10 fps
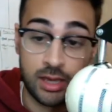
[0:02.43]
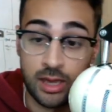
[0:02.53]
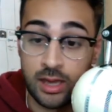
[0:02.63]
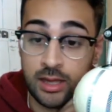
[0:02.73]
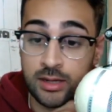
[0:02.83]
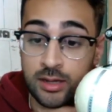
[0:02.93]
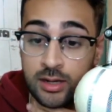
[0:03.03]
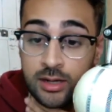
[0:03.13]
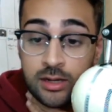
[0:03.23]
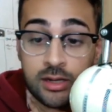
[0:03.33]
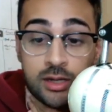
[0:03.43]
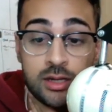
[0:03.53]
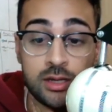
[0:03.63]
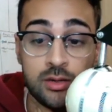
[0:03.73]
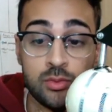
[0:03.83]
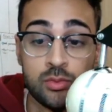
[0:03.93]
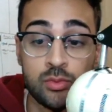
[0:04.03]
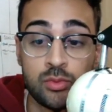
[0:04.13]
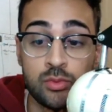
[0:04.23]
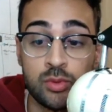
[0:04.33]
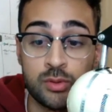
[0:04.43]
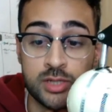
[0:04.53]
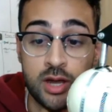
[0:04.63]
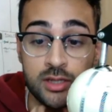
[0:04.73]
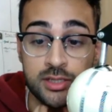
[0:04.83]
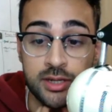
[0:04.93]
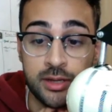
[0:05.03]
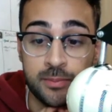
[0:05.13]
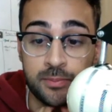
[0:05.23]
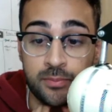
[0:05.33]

and we were talking today.